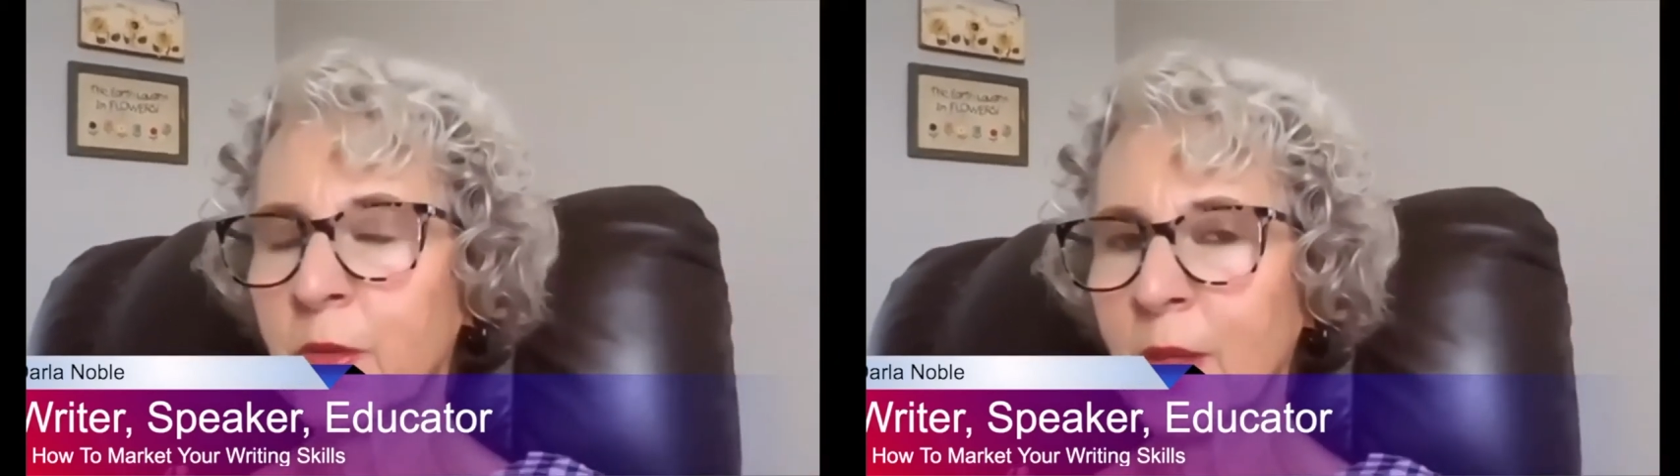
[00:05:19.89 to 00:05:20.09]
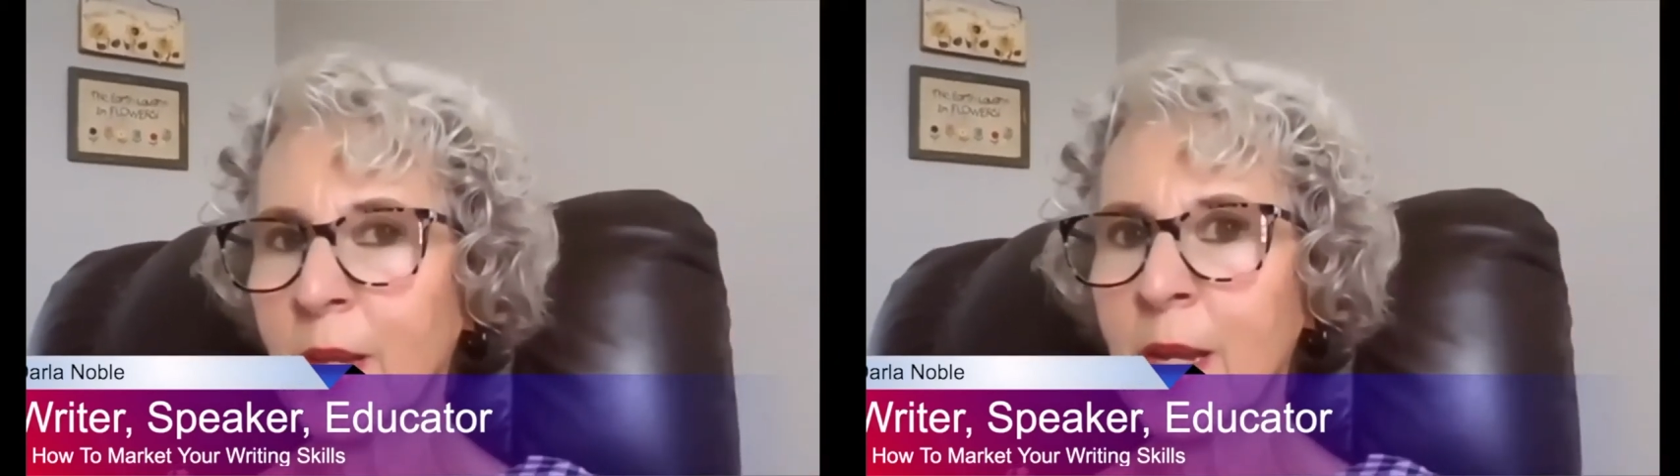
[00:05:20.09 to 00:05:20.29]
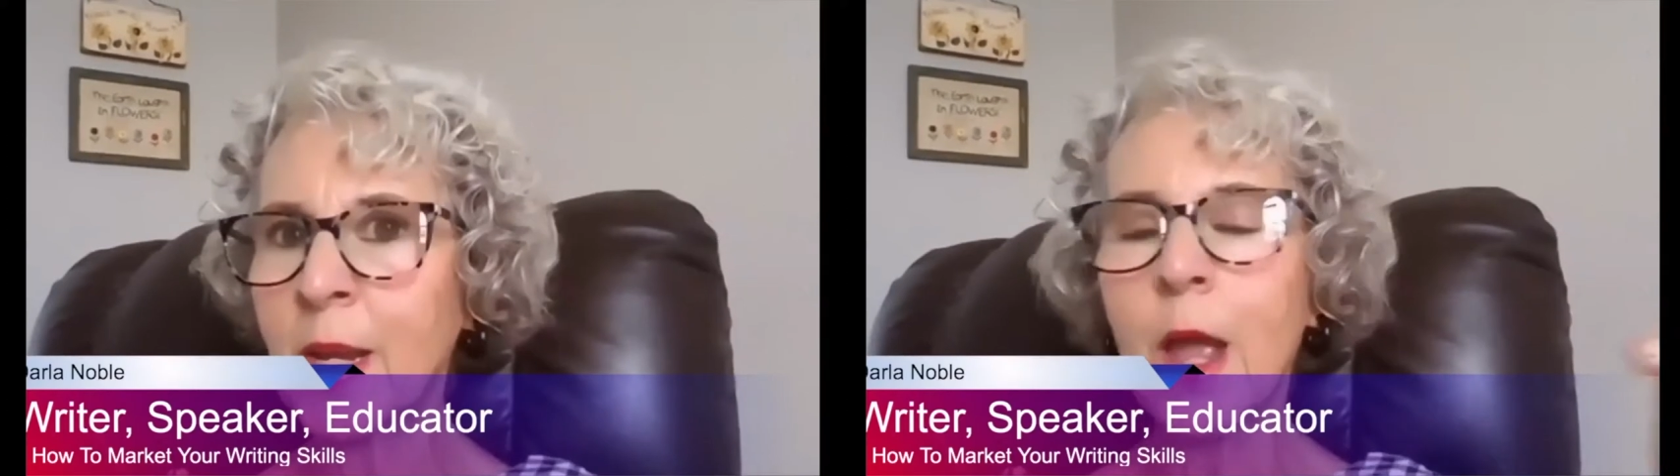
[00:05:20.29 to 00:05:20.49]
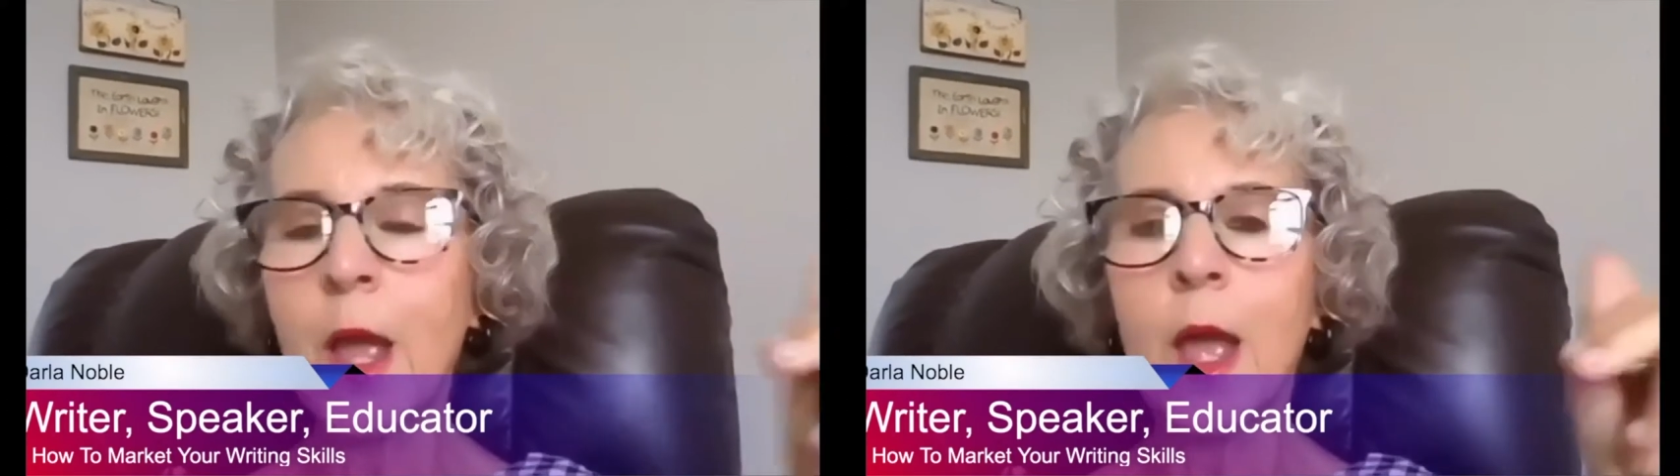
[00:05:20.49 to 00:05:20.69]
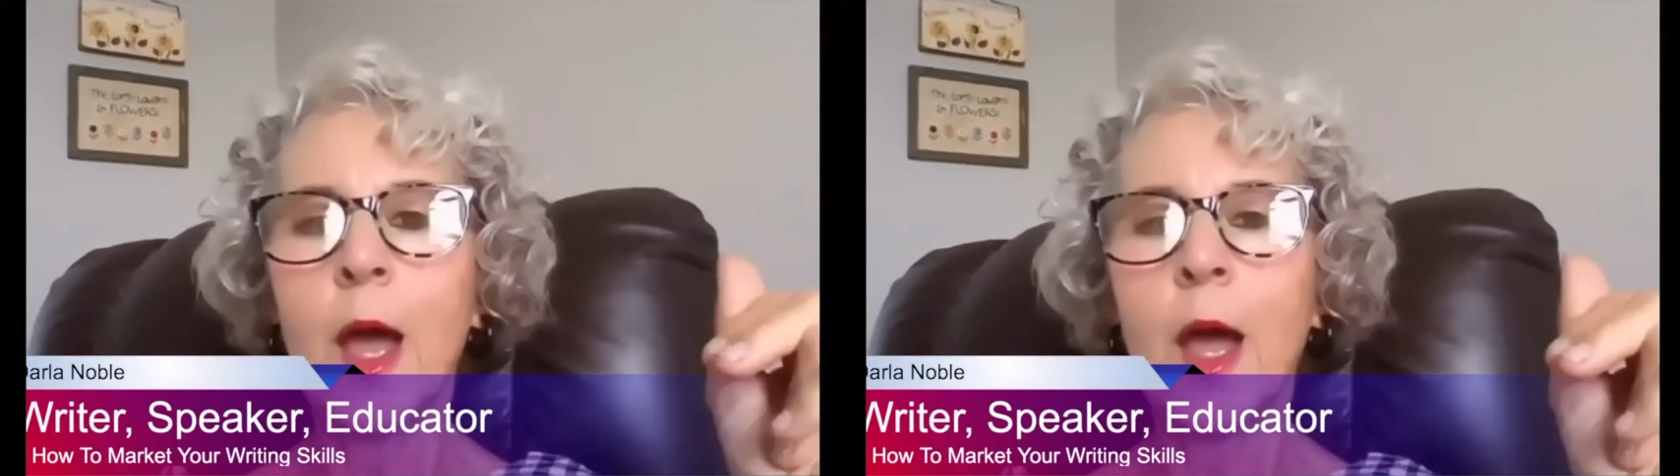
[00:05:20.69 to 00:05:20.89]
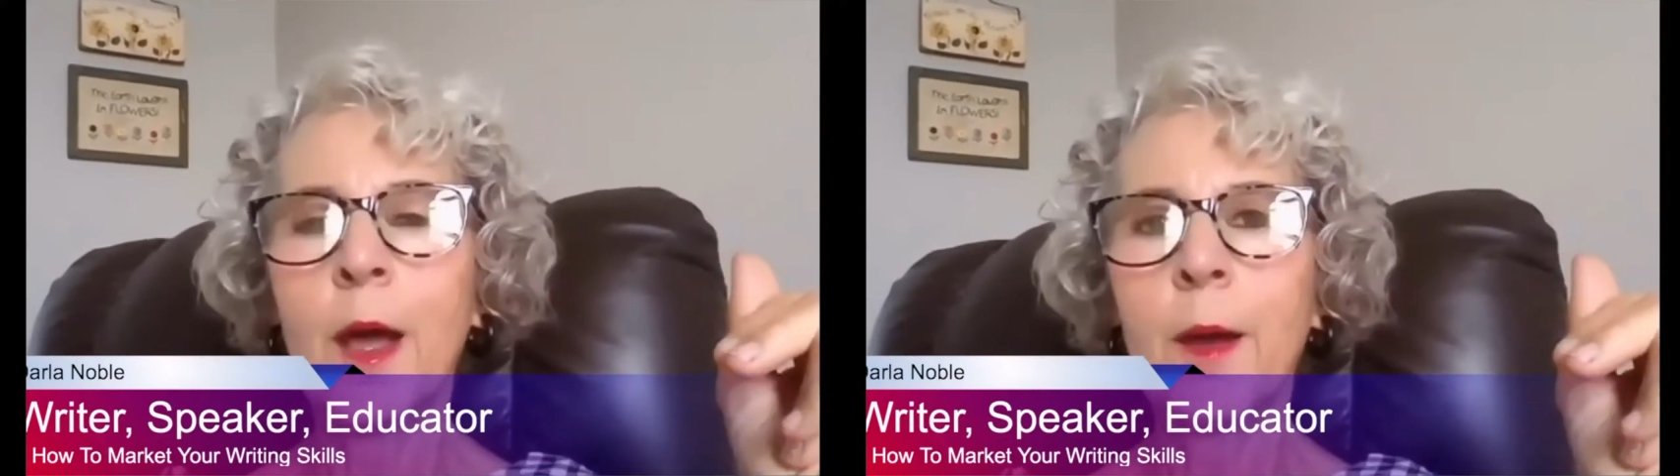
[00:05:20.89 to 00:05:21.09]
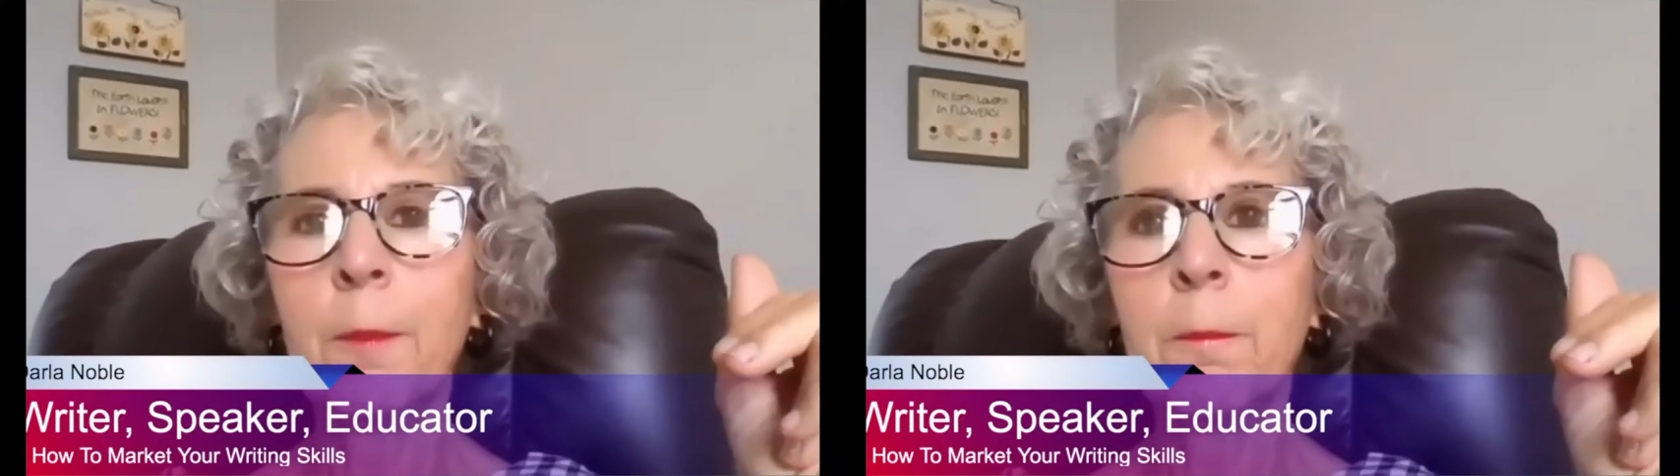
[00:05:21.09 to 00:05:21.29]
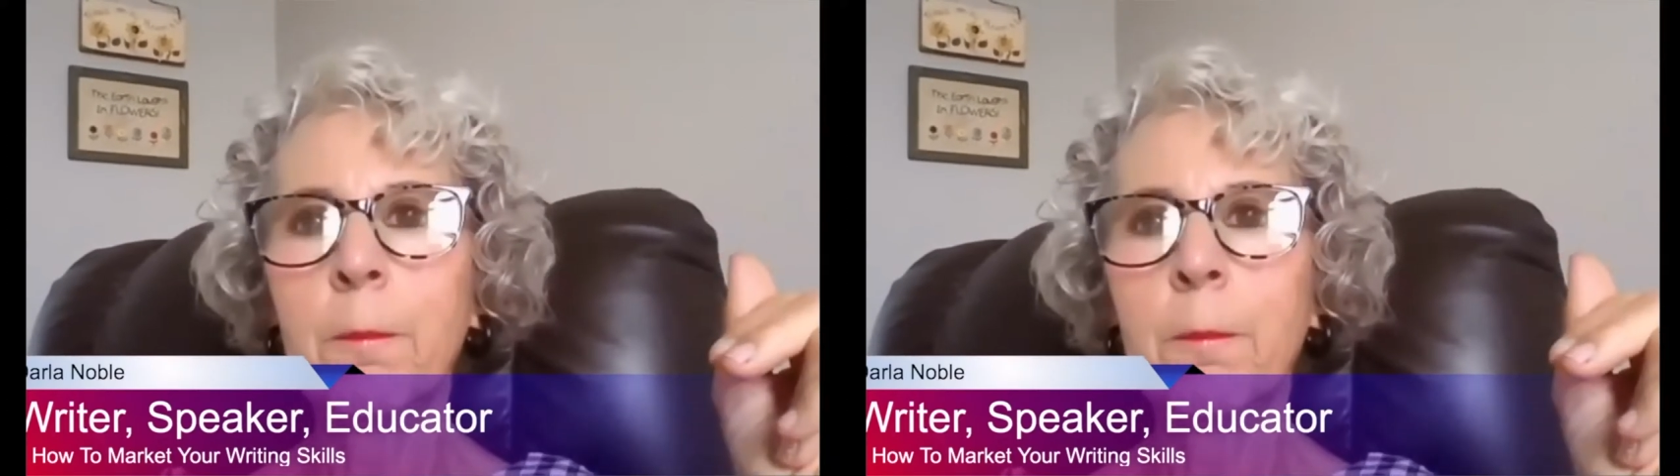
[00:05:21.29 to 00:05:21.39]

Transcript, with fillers: see. Um,